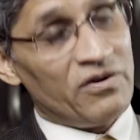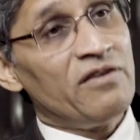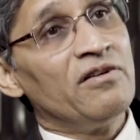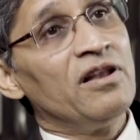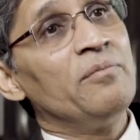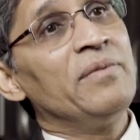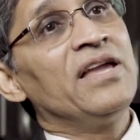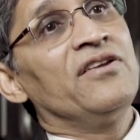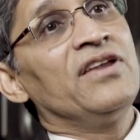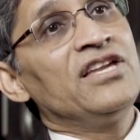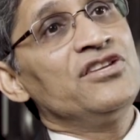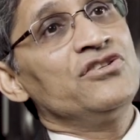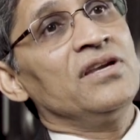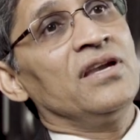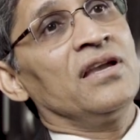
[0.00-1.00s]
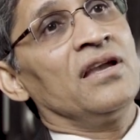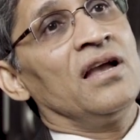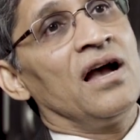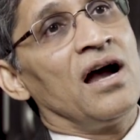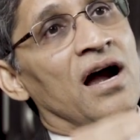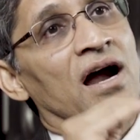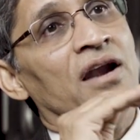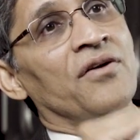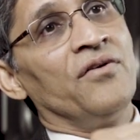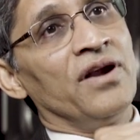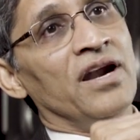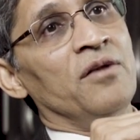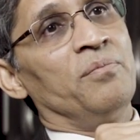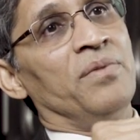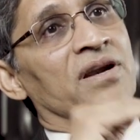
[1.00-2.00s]
We will be reaching
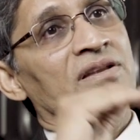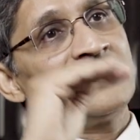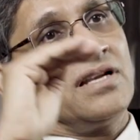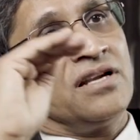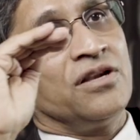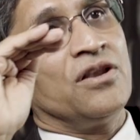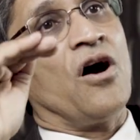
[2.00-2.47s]
100%